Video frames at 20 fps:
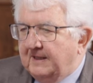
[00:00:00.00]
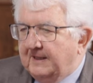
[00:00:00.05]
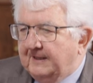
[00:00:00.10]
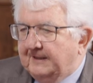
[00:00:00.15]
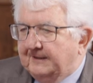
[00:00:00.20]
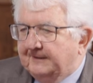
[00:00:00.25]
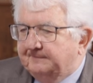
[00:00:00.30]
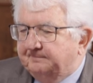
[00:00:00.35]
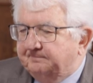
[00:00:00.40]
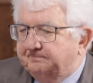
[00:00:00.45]

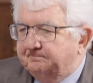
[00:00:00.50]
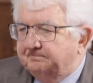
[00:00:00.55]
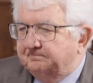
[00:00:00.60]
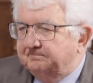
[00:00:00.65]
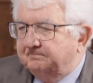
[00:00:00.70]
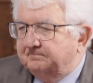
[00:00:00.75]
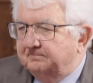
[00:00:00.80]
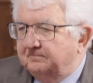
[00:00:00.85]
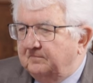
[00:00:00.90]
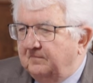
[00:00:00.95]

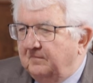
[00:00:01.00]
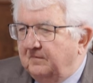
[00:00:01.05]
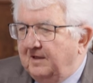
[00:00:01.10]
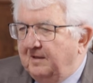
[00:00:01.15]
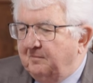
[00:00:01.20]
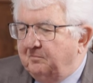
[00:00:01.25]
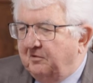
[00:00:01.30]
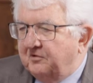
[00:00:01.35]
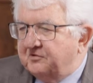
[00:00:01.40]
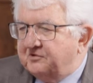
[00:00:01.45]

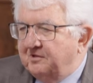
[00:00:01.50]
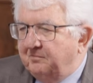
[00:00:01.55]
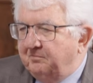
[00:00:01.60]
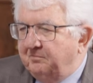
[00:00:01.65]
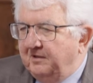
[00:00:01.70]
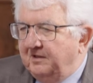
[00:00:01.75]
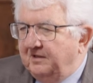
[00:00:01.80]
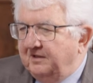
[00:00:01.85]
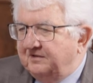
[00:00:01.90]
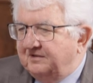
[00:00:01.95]
a
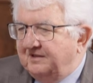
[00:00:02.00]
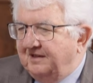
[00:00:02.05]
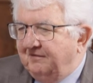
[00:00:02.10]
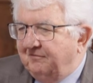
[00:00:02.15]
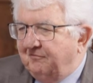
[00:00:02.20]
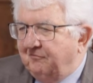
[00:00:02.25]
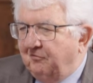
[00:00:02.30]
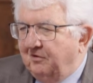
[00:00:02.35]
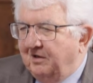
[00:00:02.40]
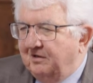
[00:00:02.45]
possibility
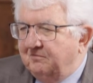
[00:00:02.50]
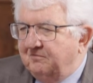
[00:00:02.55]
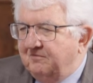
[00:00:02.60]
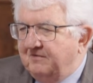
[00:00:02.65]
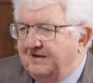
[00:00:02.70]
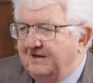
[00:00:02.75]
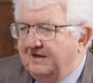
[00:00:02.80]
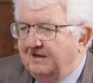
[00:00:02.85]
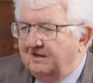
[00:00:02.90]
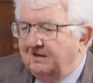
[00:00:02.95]
for
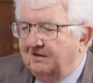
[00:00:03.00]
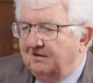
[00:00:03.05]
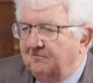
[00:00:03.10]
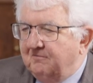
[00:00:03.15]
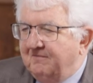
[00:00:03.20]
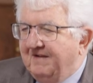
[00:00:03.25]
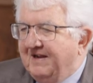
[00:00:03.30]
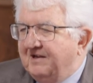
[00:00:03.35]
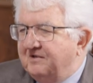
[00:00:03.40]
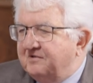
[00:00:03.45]
real
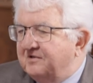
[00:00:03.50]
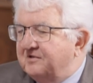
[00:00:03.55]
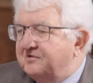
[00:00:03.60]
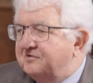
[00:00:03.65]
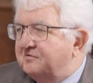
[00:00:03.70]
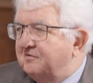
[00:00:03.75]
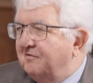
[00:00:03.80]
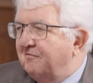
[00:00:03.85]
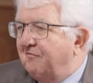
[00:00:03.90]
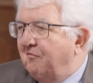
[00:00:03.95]

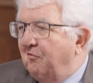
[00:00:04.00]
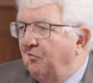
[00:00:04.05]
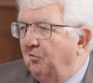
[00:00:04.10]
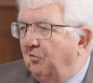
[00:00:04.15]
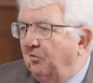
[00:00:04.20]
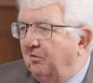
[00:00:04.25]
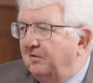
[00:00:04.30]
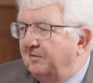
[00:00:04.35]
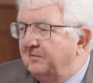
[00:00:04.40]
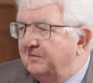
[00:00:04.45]
wages to
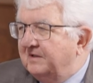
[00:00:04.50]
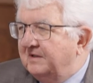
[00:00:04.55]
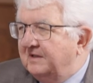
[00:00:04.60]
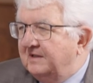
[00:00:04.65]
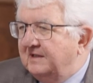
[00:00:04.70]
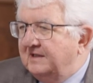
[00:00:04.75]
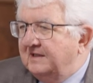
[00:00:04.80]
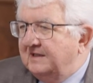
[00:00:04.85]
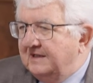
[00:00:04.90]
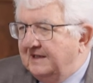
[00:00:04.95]
fall,
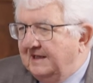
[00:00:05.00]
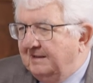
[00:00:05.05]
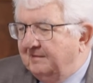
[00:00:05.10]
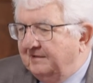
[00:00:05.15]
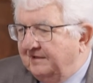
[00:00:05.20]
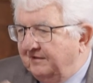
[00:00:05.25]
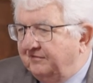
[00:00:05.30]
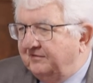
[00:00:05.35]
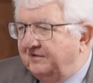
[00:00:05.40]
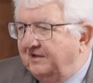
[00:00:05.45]

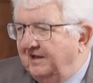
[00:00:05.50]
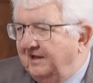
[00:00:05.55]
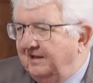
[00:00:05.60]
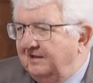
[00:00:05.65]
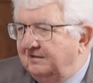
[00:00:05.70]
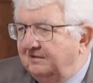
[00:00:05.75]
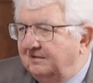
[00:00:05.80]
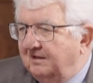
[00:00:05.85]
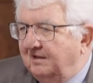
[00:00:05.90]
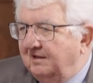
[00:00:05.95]
even if the
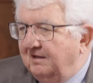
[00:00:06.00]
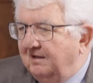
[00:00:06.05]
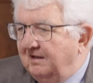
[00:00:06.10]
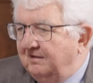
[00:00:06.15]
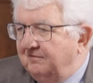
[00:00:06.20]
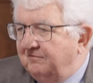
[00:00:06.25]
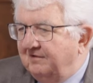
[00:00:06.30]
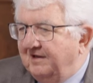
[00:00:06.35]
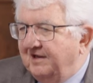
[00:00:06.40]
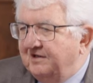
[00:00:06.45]

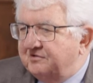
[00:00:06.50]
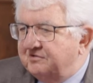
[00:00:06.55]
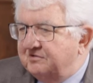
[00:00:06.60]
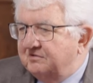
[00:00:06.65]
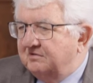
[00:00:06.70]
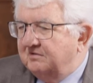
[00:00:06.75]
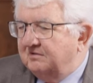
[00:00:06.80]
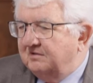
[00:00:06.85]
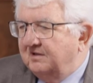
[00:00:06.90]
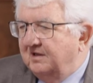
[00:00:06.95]

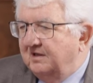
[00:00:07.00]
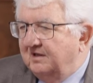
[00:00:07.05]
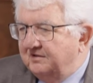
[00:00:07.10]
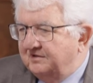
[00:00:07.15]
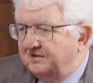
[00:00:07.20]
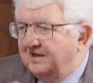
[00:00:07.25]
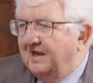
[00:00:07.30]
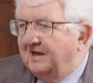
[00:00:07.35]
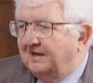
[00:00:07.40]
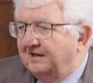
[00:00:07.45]
inflation
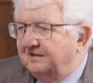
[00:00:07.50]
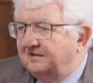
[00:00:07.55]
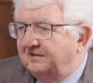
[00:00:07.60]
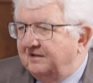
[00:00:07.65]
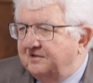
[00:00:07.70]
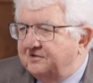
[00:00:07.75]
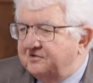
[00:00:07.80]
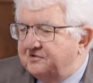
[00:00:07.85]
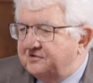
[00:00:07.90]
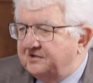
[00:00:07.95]
target
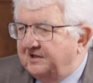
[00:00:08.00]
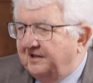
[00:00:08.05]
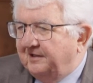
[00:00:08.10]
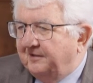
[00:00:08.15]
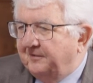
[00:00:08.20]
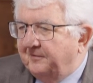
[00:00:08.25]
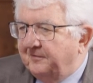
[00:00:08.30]
is